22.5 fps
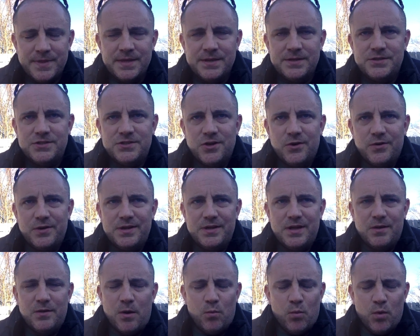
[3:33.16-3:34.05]
So
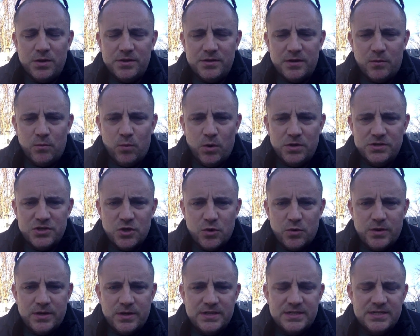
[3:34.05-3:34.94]
on one
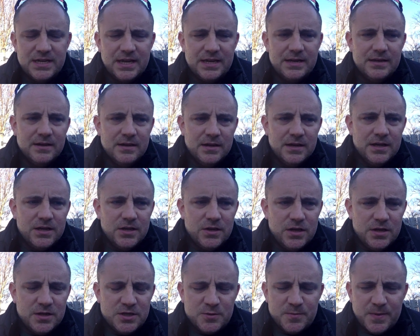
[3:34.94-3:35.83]
token, he said
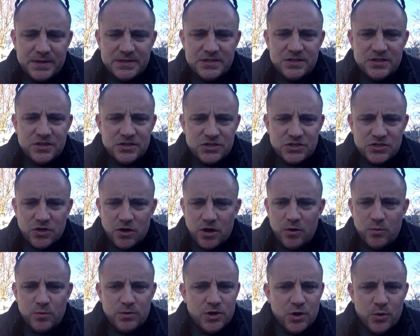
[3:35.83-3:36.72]
he expects it to
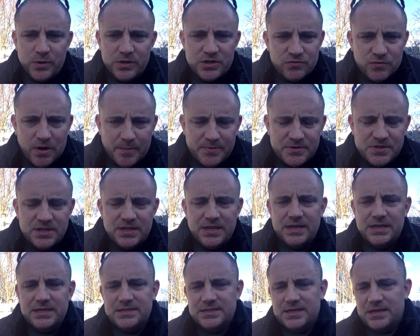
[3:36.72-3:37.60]
start with no interruption.
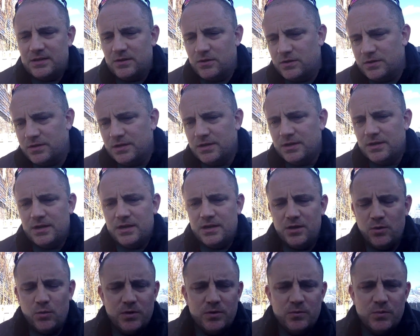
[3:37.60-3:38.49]
Then he said,
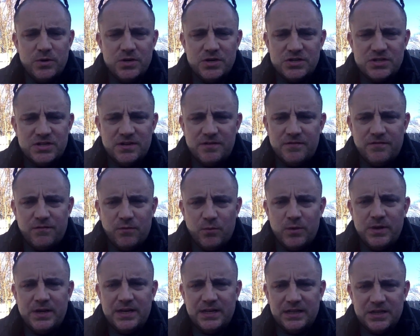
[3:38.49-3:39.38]
you know, we
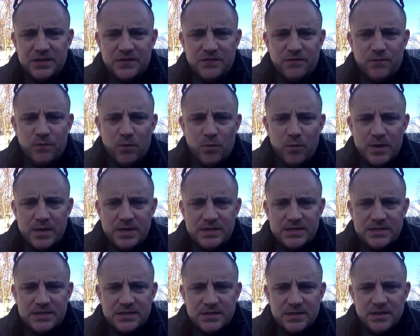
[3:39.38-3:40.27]
need at least 4
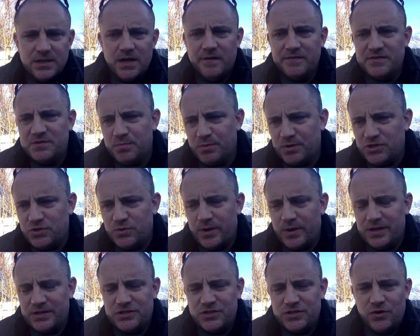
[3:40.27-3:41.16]
weeks of spring
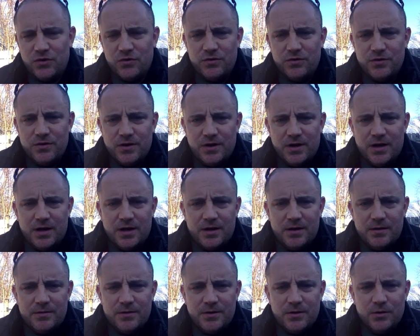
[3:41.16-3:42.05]
training. So,
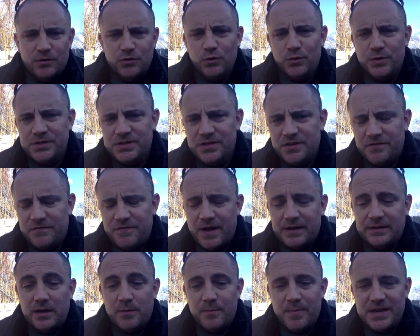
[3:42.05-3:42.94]
you know, alluding to the
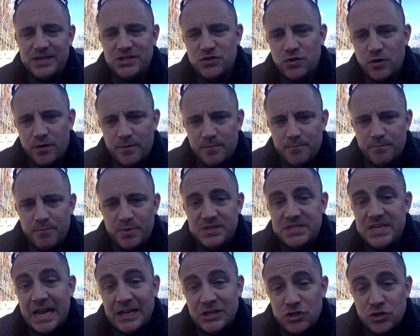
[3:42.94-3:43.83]
fact that it may
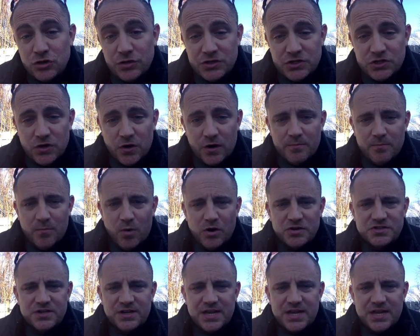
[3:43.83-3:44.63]
potentially start in March.